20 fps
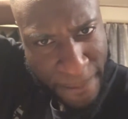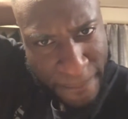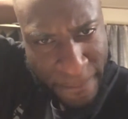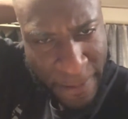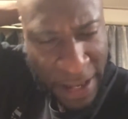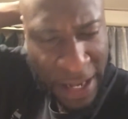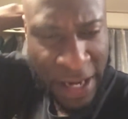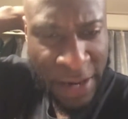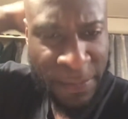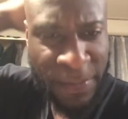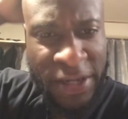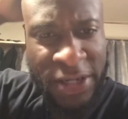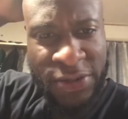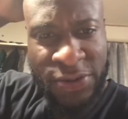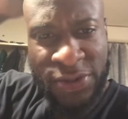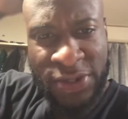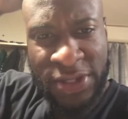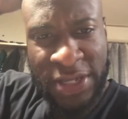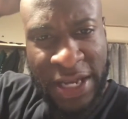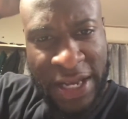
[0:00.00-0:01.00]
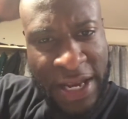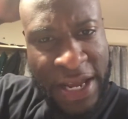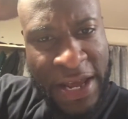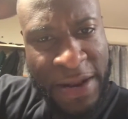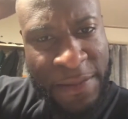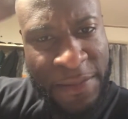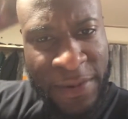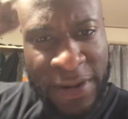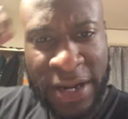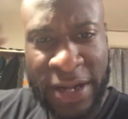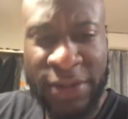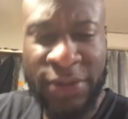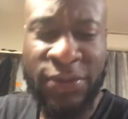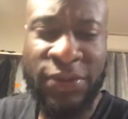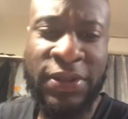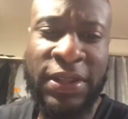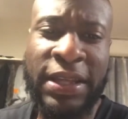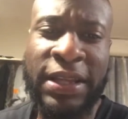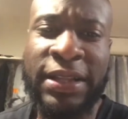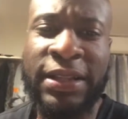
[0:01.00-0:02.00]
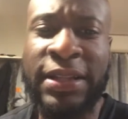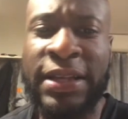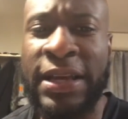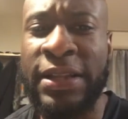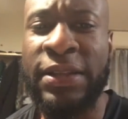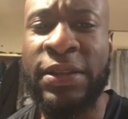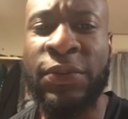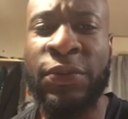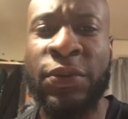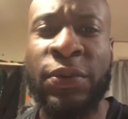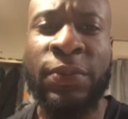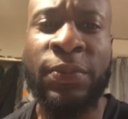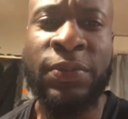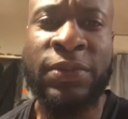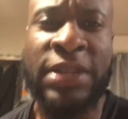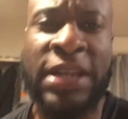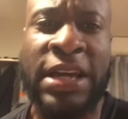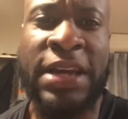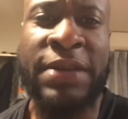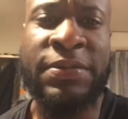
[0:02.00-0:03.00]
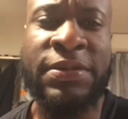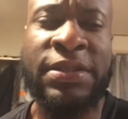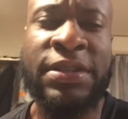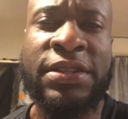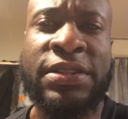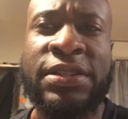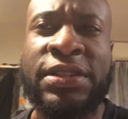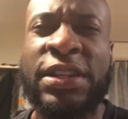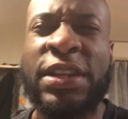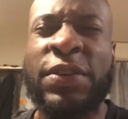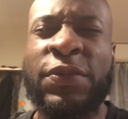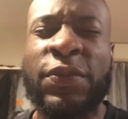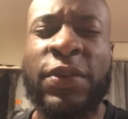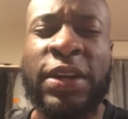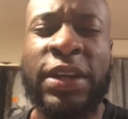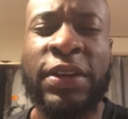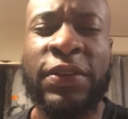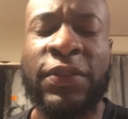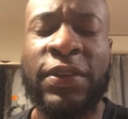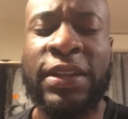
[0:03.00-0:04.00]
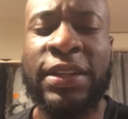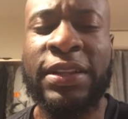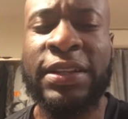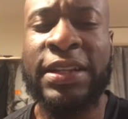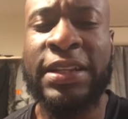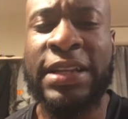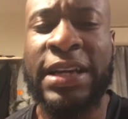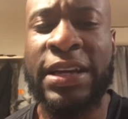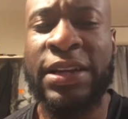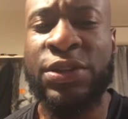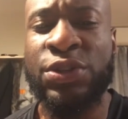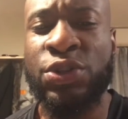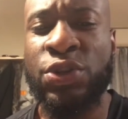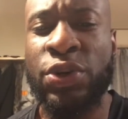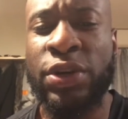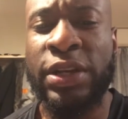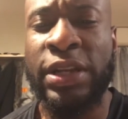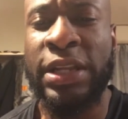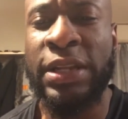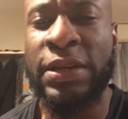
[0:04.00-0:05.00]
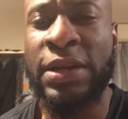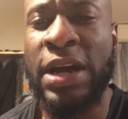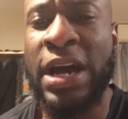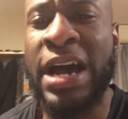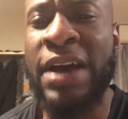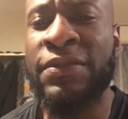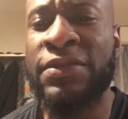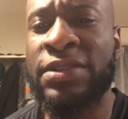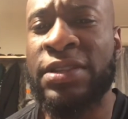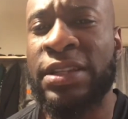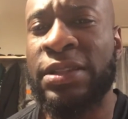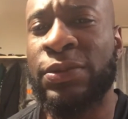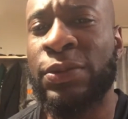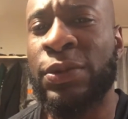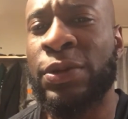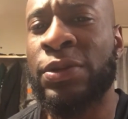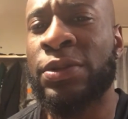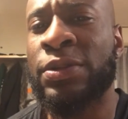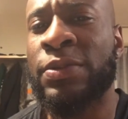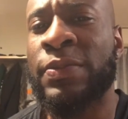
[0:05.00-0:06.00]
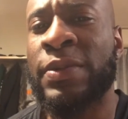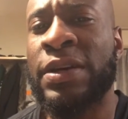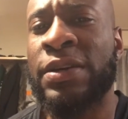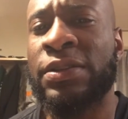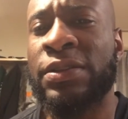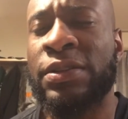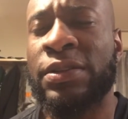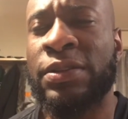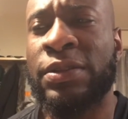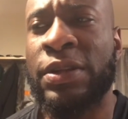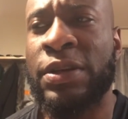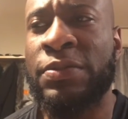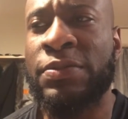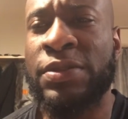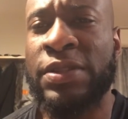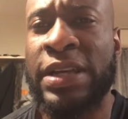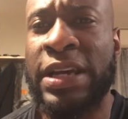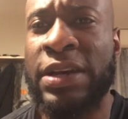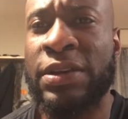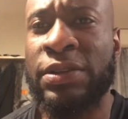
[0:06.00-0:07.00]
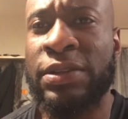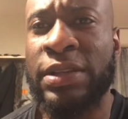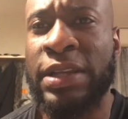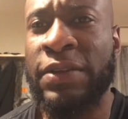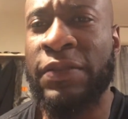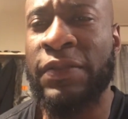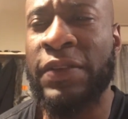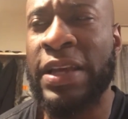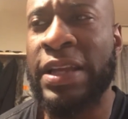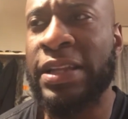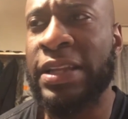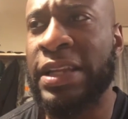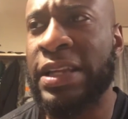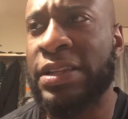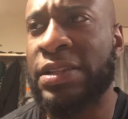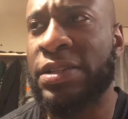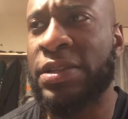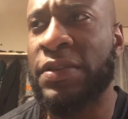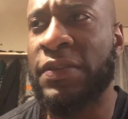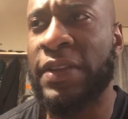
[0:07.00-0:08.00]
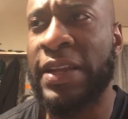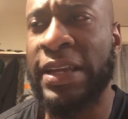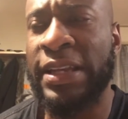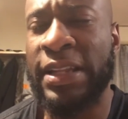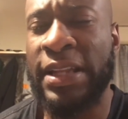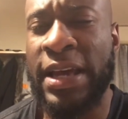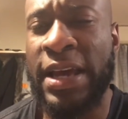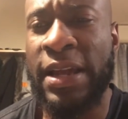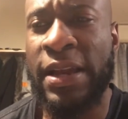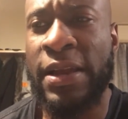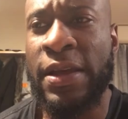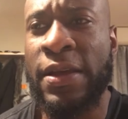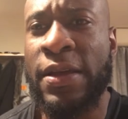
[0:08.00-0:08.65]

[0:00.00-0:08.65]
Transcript: a lot of players will say that, but I do think that there were times this year where he really did not enjoy it. He obviously talked about the thumbs down event and stuff like that.